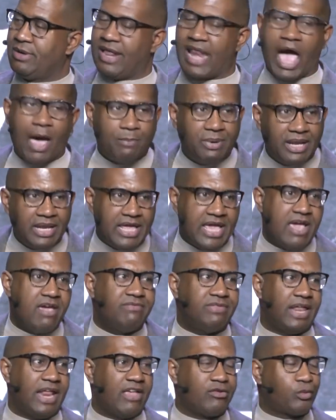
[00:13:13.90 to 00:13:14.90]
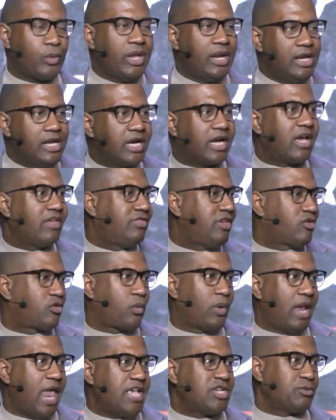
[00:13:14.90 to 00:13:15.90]
And I believe that as we look at
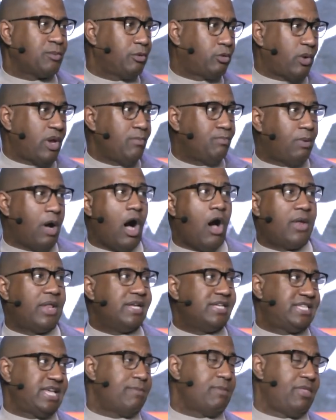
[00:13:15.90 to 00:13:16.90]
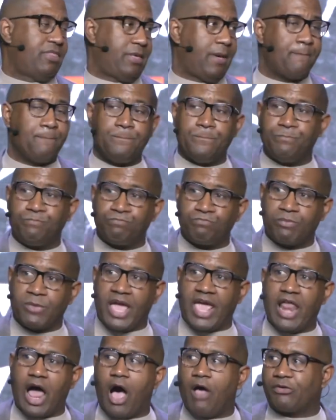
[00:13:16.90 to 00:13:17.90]
this relation between Paul and Timothy,
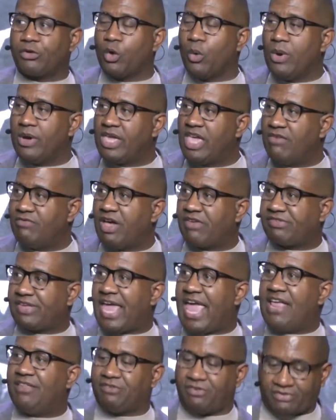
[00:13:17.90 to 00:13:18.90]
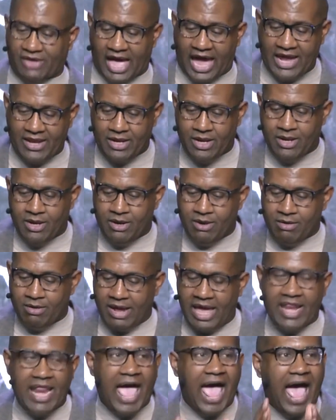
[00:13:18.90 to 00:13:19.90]
it also will give us insight
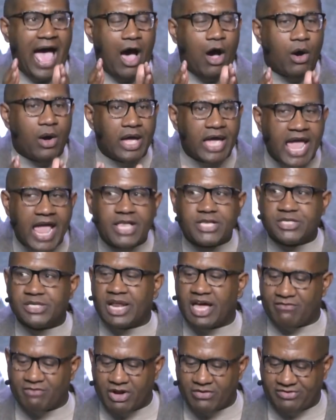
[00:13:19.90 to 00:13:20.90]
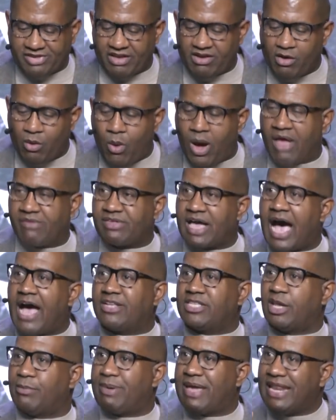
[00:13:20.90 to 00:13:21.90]
in how each and every single one
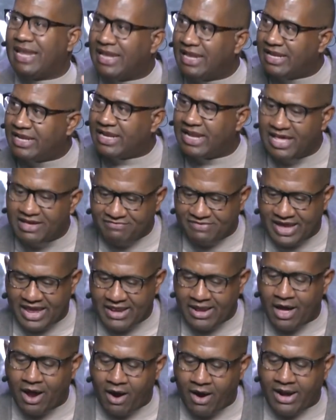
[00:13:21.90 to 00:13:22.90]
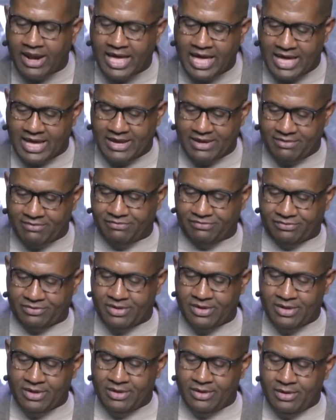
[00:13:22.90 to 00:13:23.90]
ought to be living our
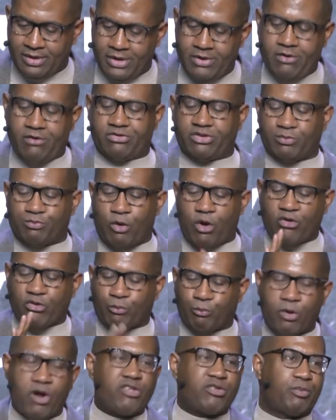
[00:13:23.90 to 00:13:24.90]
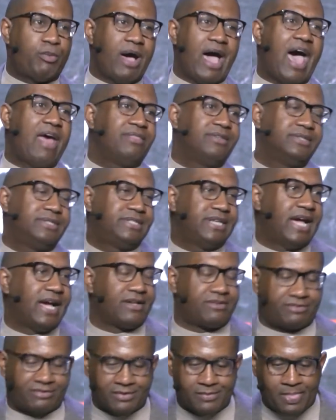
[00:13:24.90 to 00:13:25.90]
lives. Here's the first principle out of the
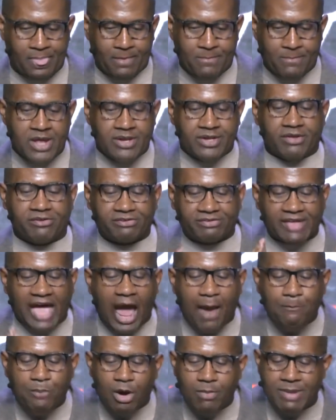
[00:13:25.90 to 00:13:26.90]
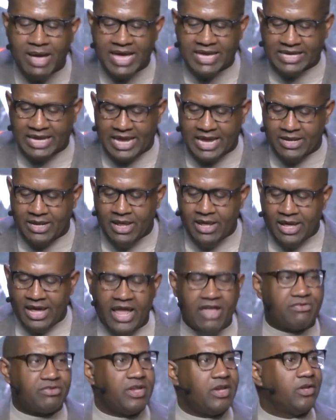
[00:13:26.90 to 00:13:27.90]
text. Disciple making
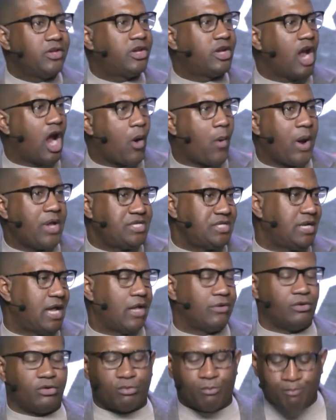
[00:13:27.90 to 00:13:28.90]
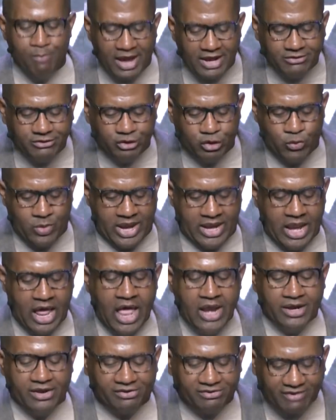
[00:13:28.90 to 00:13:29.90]
is encouraging others. Mentoring,
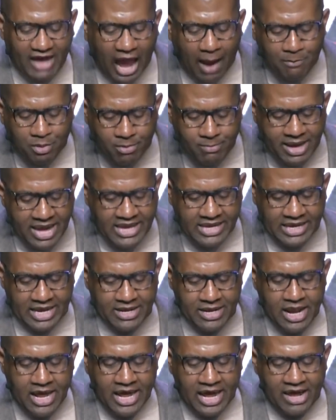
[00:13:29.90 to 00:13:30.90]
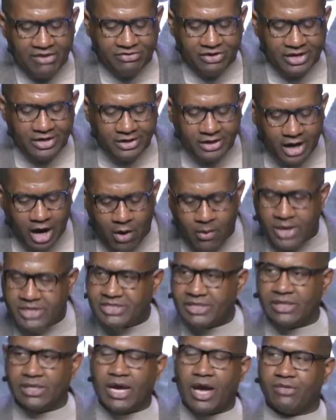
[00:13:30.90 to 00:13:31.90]
disciple making is
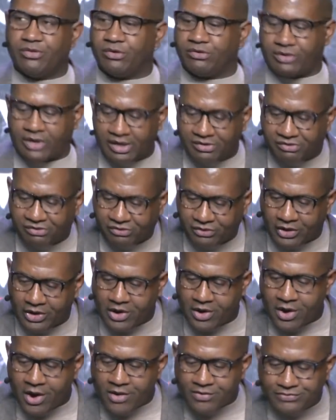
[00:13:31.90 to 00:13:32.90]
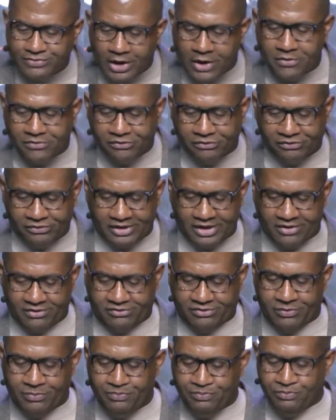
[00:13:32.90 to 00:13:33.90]
encouraging others. Consider verse
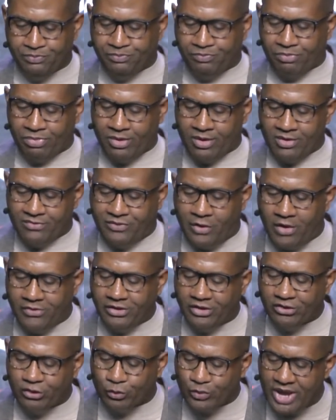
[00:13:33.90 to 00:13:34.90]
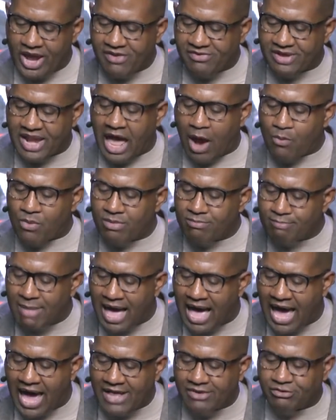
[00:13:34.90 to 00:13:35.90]
6. For this reason, I
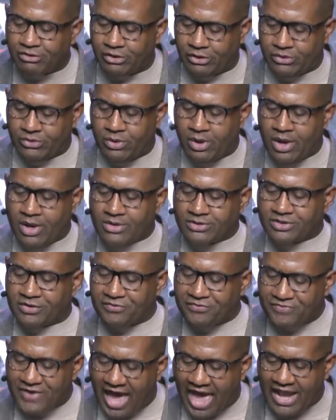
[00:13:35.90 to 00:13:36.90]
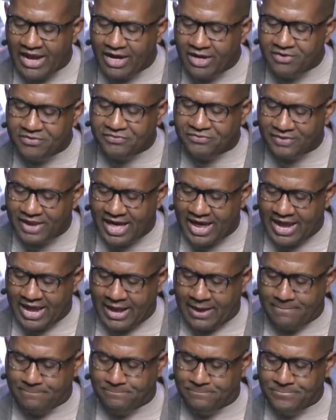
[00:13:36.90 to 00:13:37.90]
remind you to fan into
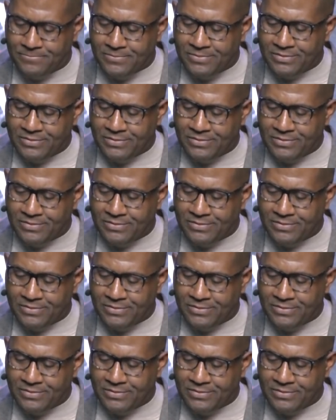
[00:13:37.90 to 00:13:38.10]
flame